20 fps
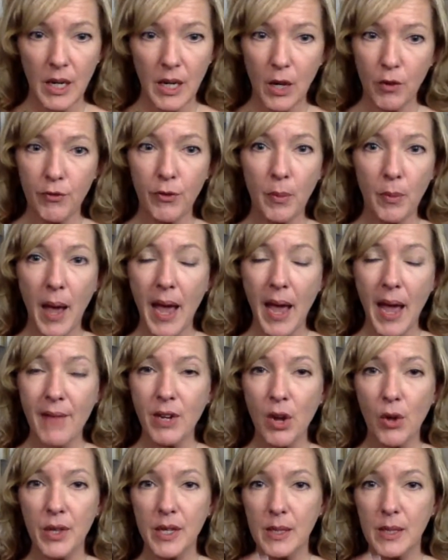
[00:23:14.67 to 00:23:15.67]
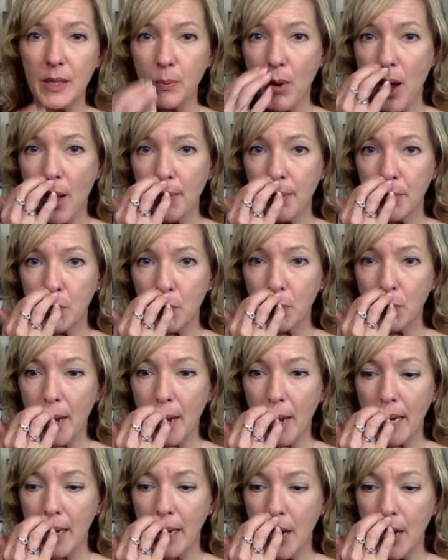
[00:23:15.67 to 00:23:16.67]
you know, from having all these problems
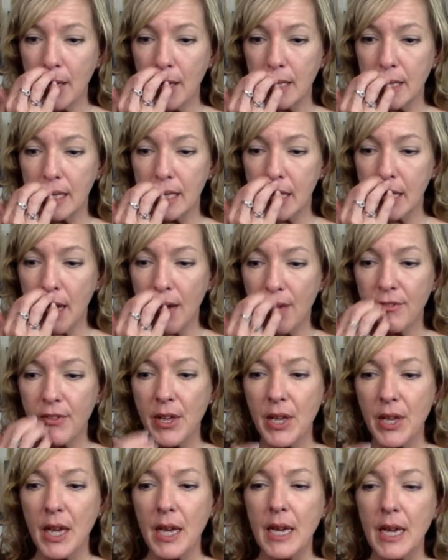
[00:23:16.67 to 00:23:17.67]
with my gut and stuff.